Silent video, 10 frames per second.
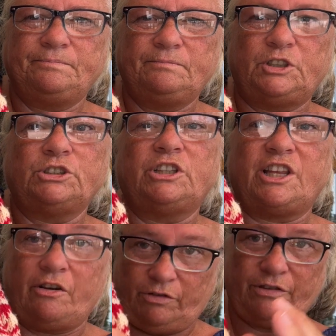Just
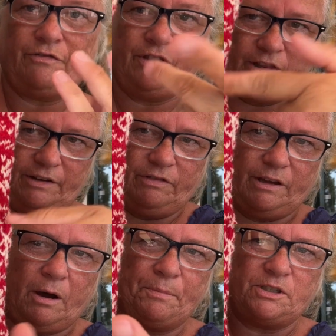the
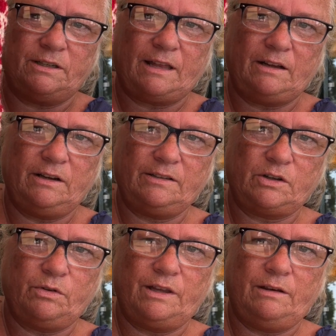opposite that.
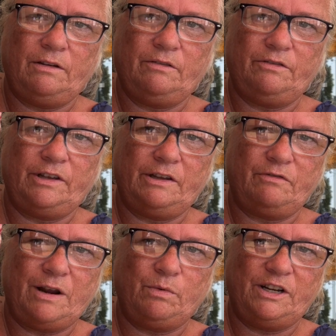So the
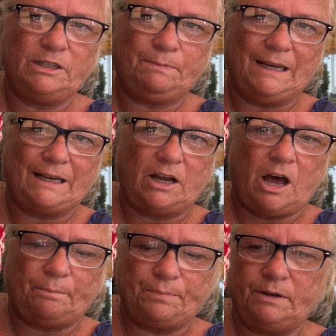red one is peeking
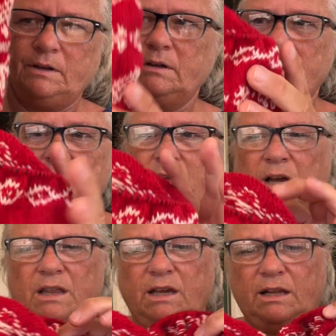up.
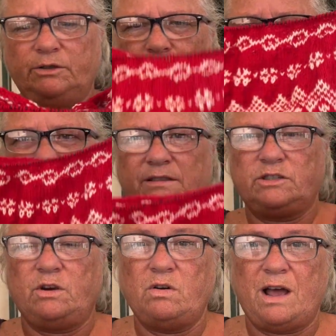I think I'll do that.
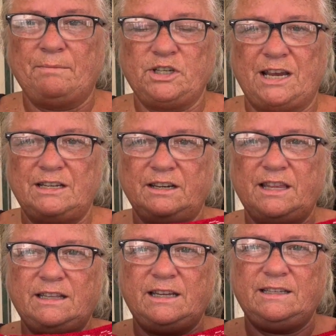So I'm changing
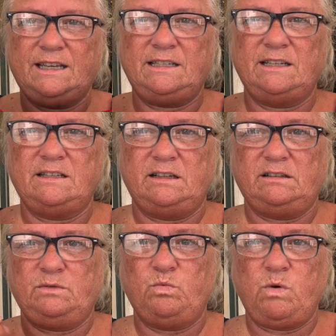this until
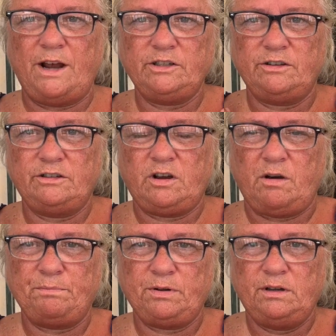white on the top.